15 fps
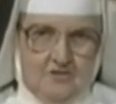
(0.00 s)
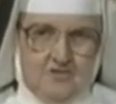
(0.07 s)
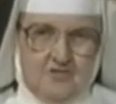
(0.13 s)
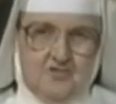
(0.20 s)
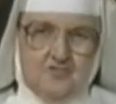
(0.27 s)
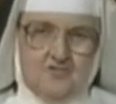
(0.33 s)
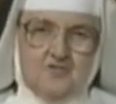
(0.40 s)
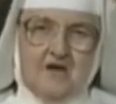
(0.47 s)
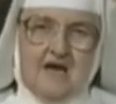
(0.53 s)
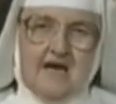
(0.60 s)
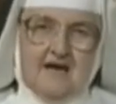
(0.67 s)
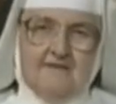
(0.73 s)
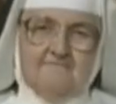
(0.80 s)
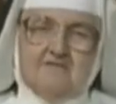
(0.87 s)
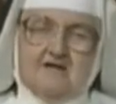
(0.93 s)
you
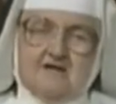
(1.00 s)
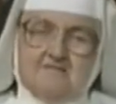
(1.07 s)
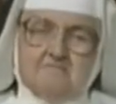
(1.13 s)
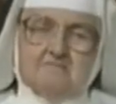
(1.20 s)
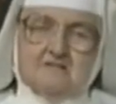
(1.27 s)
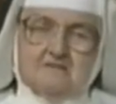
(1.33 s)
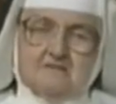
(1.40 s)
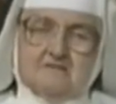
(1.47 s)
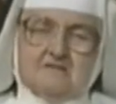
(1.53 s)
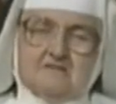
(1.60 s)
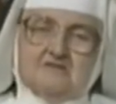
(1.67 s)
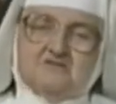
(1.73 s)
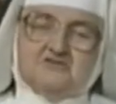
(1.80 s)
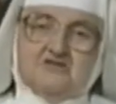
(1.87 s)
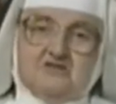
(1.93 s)
have everything
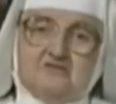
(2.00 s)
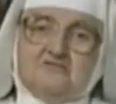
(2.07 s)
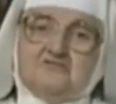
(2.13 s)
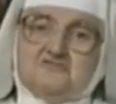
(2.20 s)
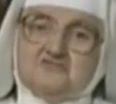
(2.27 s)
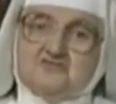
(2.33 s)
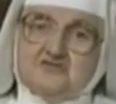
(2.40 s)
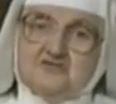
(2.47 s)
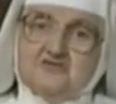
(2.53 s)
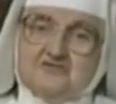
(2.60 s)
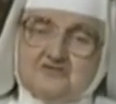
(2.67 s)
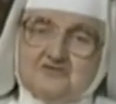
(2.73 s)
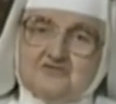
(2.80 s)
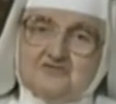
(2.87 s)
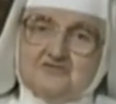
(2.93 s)
that's in the
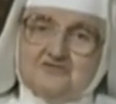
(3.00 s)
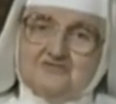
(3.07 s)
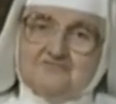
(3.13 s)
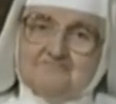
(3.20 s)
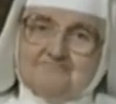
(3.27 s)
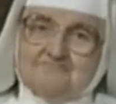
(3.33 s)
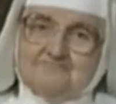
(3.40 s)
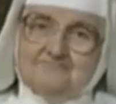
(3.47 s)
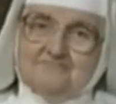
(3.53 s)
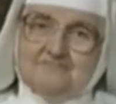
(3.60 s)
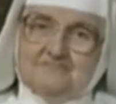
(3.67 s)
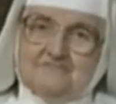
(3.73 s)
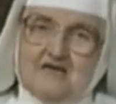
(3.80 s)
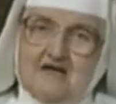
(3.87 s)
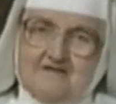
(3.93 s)
church.
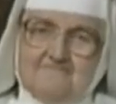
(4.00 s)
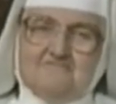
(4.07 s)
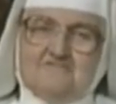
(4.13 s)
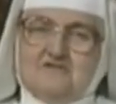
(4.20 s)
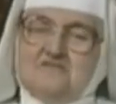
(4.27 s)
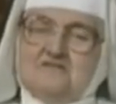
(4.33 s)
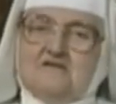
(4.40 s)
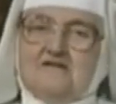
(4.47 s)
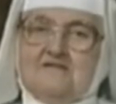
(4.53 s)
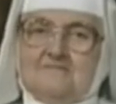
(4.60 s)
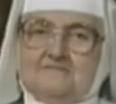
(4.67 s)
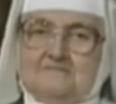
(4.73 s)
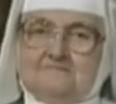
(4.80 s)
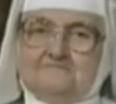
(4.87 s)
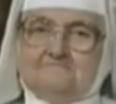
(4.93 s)
Everything.
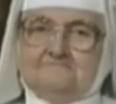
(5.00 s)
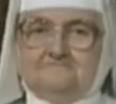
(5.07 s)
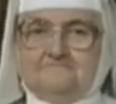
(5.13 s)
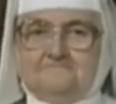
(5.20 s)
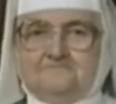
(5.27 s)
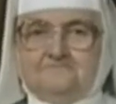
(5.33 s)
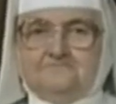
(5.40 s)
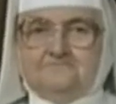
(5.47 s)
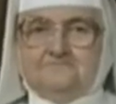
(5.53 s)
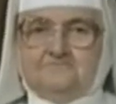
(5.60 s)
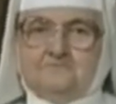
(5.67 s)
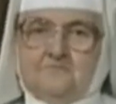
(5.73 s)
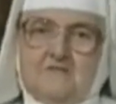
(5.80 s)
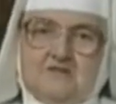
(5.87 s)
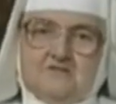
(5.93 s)

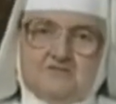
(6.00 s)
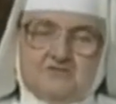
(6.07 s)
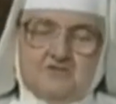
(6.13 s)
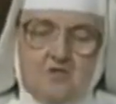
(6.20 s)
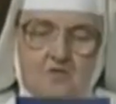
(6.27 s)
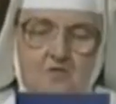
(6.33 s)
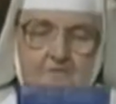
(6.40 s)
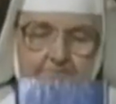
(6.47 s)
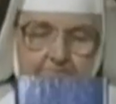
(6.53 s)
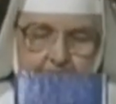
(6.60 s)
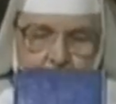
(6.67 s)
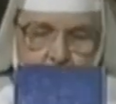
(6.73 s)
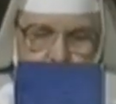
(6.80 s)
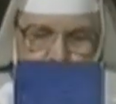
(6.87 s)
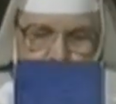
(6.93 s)
And so,
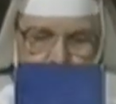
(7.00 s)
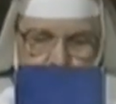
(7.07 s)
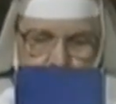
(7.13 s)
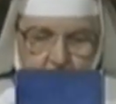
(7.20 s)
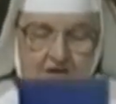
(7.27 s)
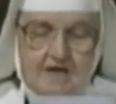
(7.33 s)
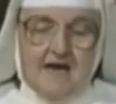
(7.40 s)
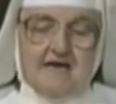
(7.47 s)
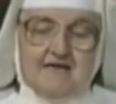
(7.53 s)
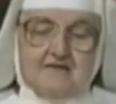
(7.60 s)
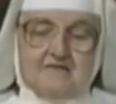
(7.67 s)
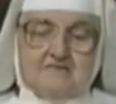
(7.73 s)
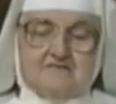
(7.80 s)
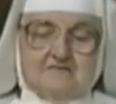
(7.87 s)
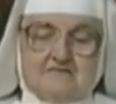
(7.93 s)
I
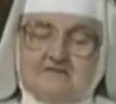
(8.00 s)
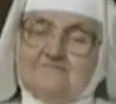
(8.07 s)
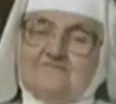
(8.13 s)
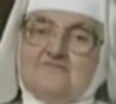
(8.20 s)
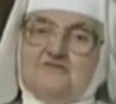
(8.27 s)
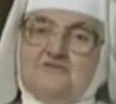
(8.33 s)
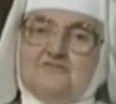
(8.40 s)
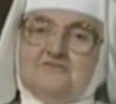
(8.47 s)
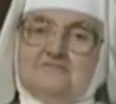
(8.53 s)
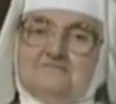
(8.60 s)
kiss it for you.